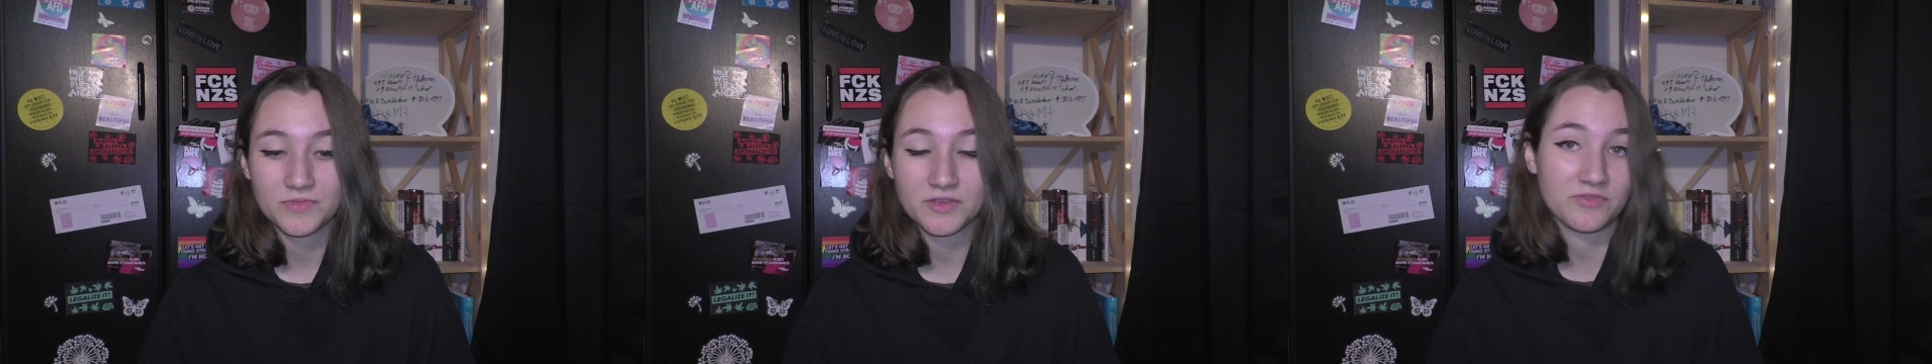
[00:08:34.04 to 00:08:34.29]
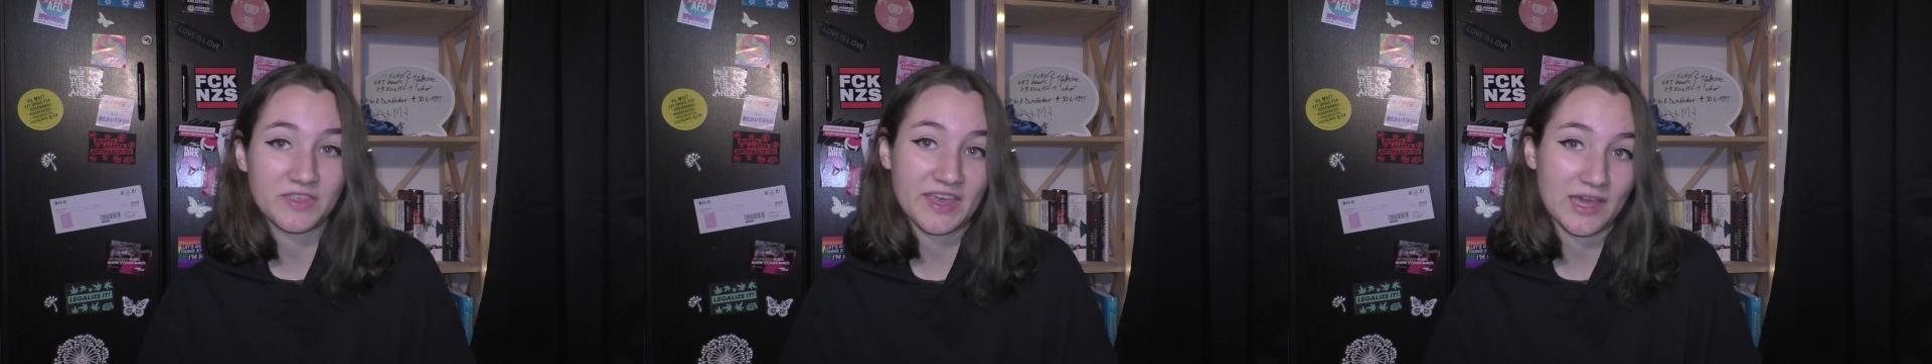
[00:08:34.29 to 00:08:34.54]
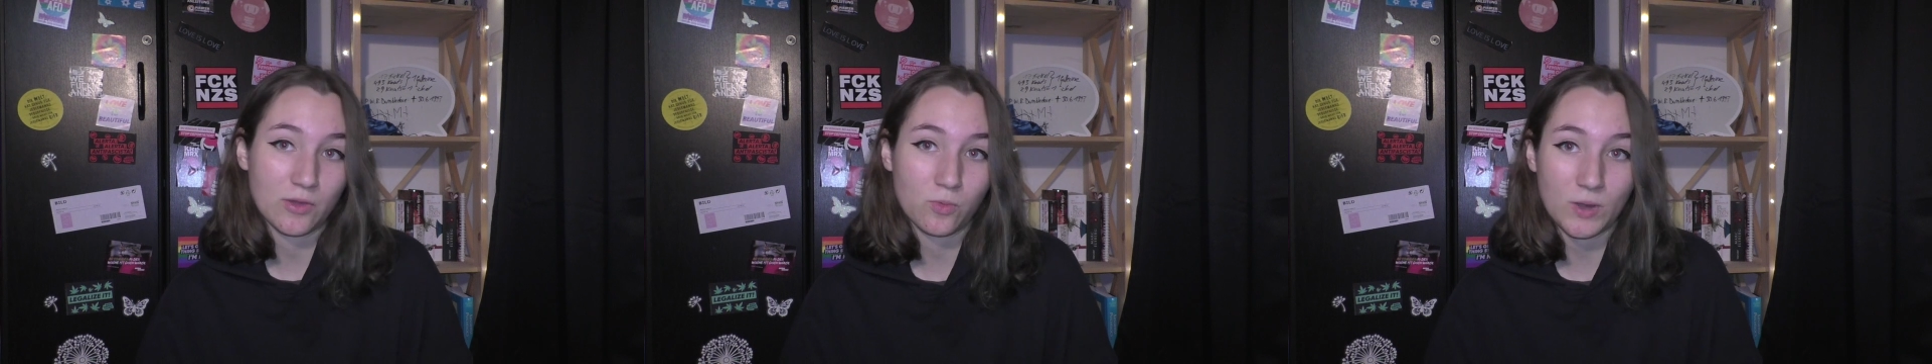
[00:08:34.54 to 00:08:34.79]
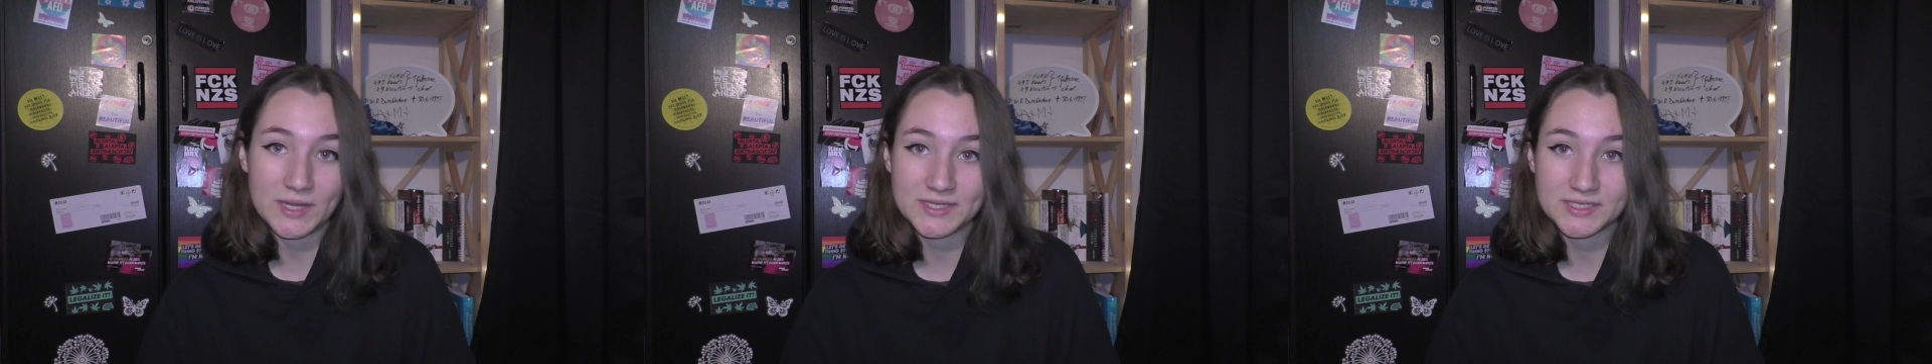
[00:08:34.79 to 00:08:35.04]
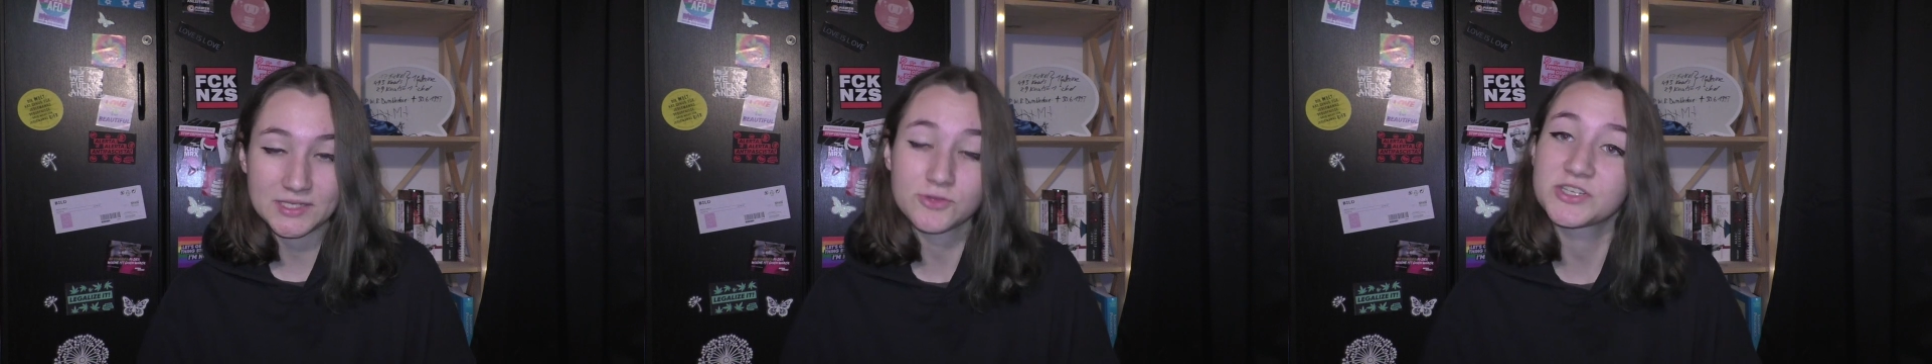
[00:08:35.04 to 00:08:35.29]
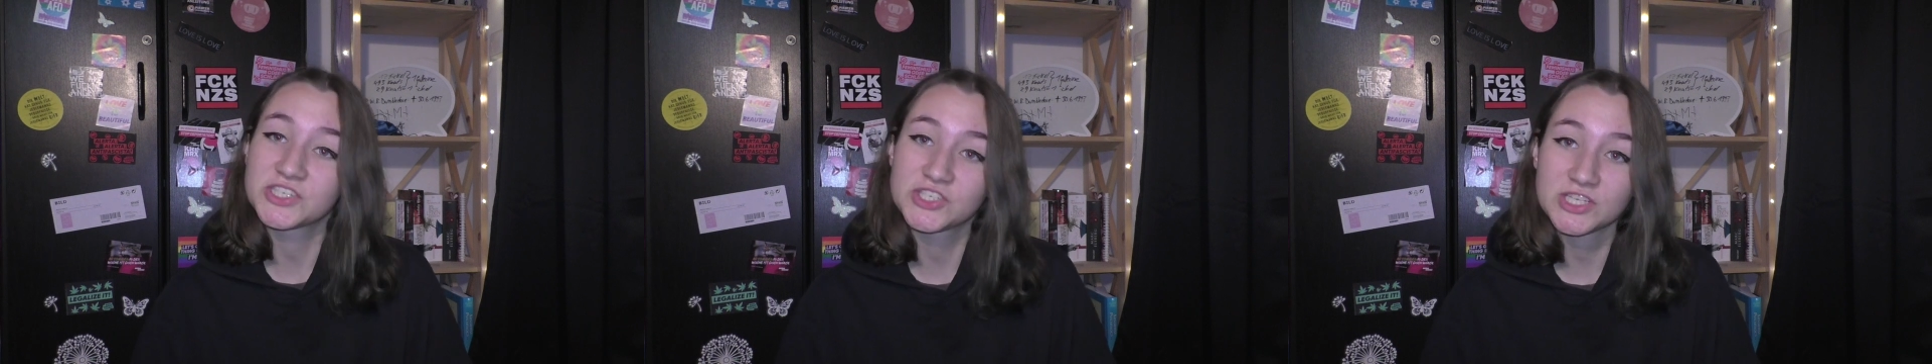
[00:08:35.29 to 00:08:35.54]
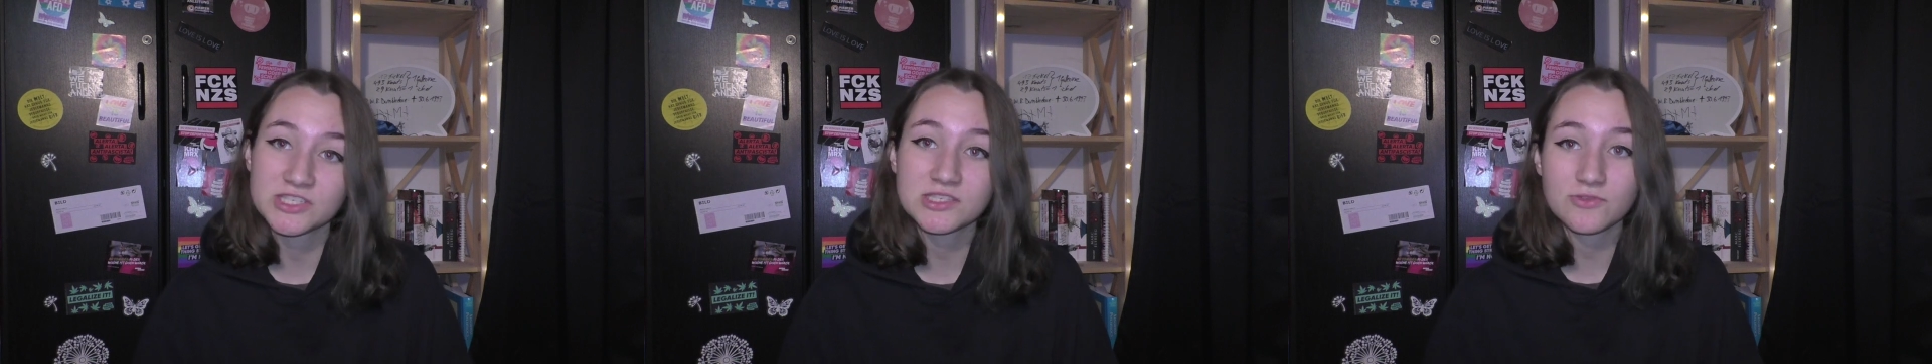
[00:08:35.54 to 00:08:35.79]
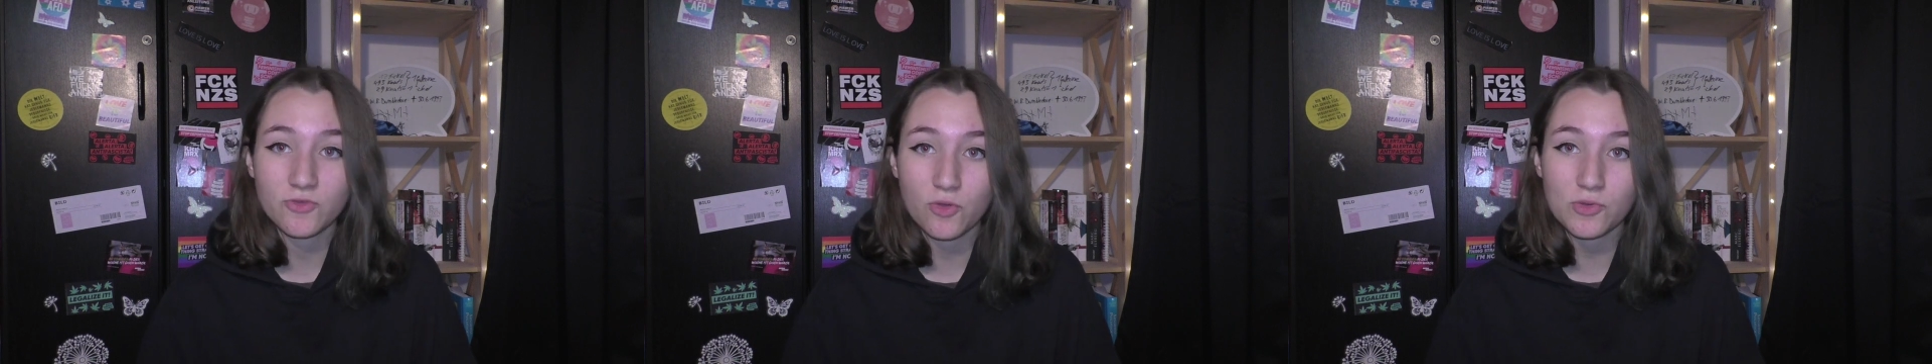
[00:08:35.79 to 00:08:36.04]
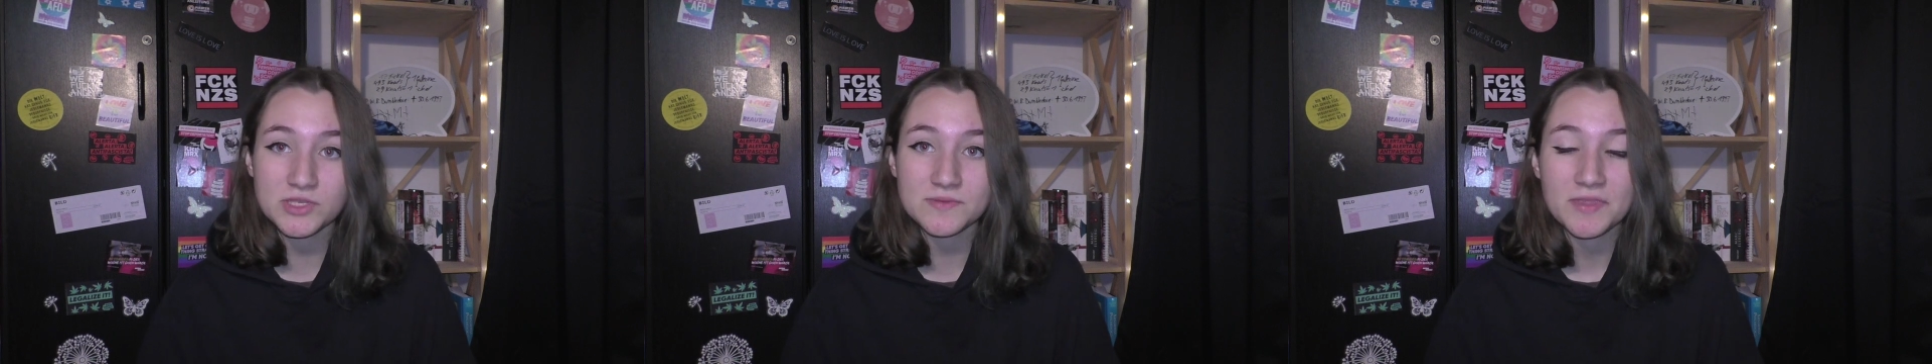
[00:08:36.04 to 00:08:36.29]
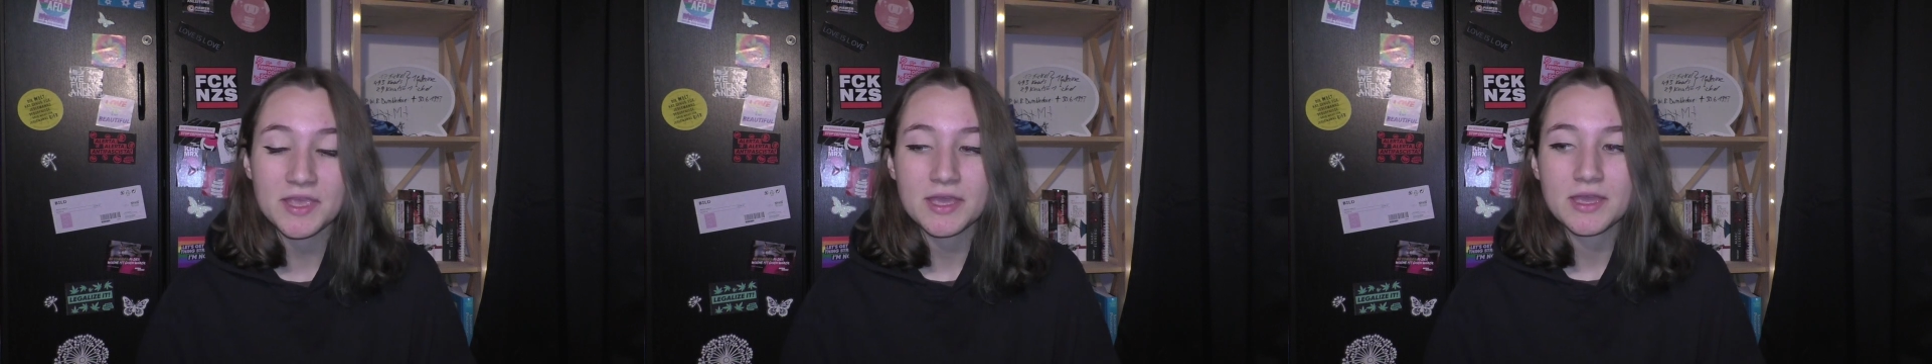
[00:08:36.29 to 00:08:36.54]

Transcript: if they are white and Christians, of course.